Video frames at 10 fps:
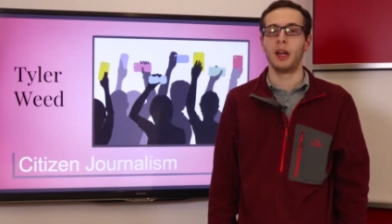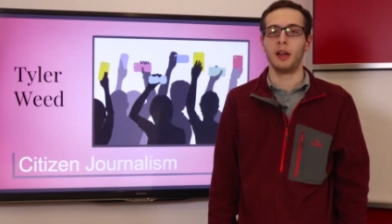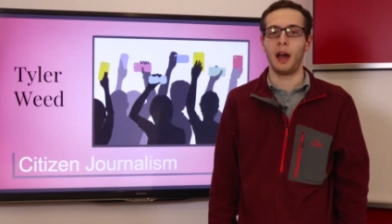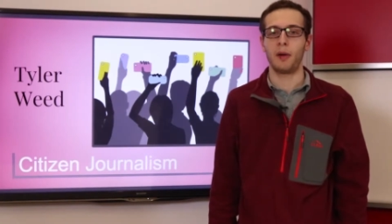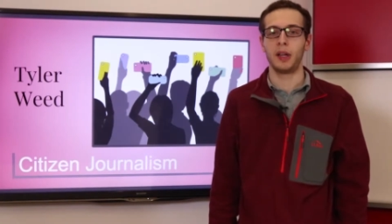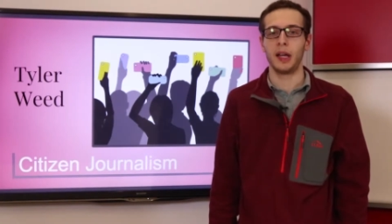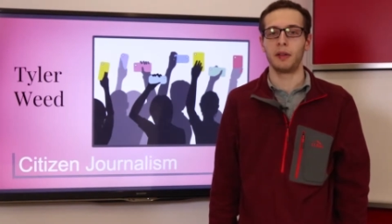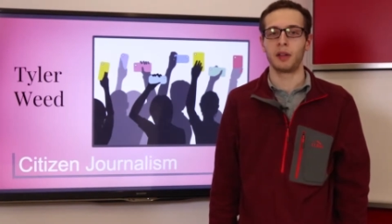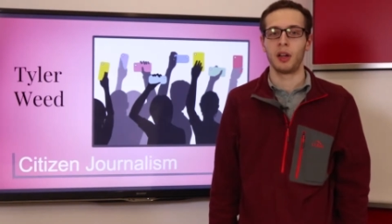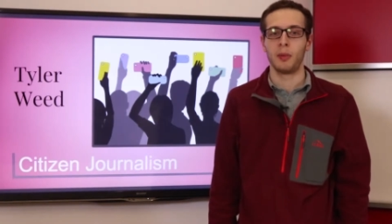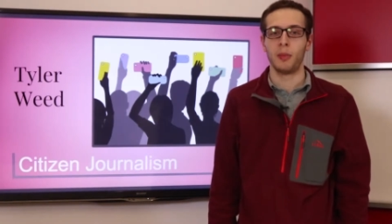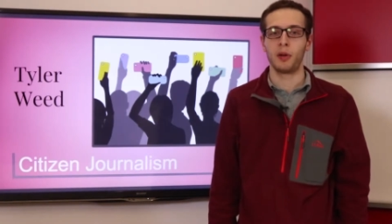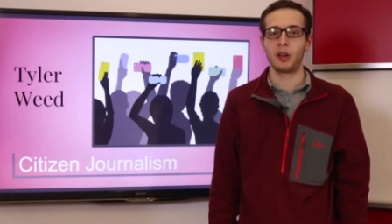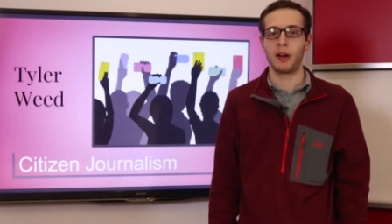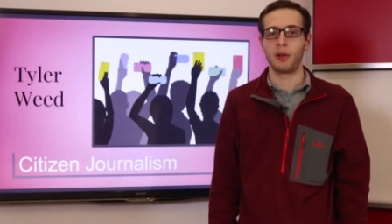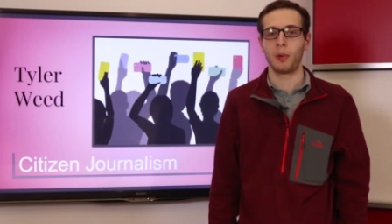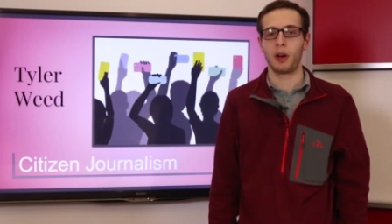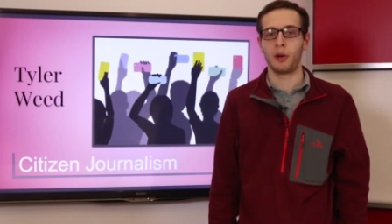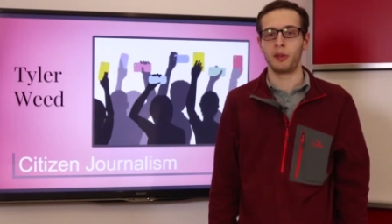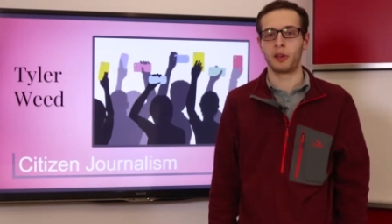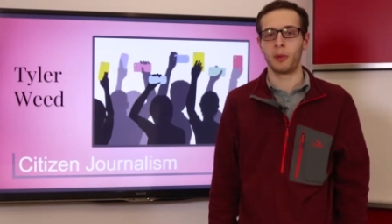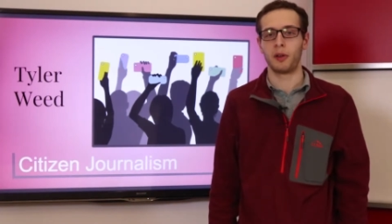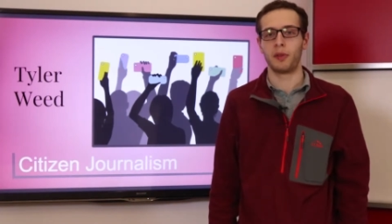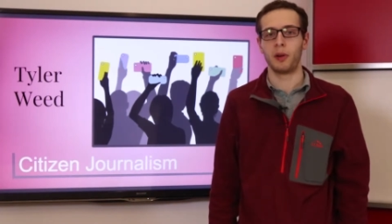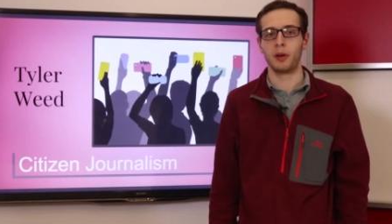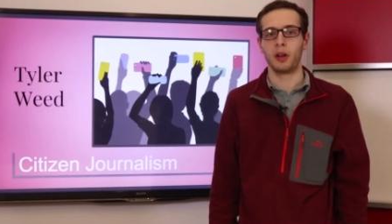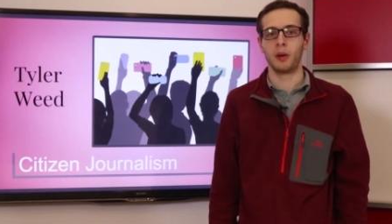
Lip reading: Nowadays, most everyone owns a smartphone,